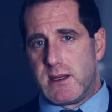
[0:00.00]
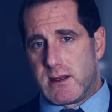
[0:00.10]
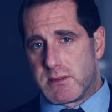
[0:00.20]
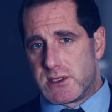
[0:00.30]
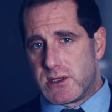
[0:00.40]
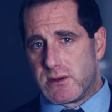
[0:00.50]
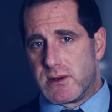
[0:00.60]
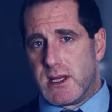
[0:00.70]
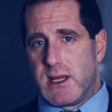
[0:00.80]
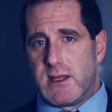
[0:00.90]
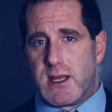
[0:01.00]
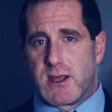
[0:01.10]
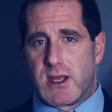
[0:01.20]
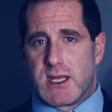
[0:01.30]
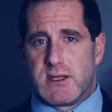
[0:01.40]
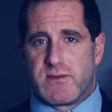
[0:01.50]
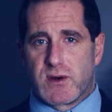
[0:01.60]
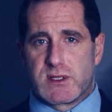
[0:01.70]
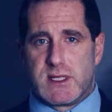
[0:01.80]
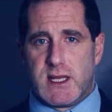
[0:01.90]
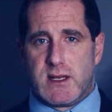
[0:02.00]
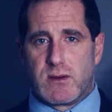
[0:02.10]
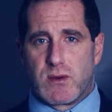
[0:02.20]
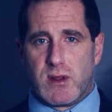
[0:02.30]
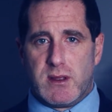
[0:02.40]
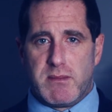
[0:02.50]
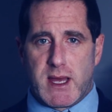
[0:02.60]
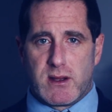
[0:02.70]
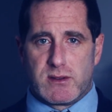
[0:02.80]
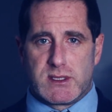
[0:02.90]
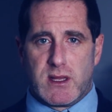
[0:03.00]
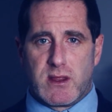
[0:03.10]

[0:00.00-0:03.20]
Number 2, they could get divorced in Rolling Meadows in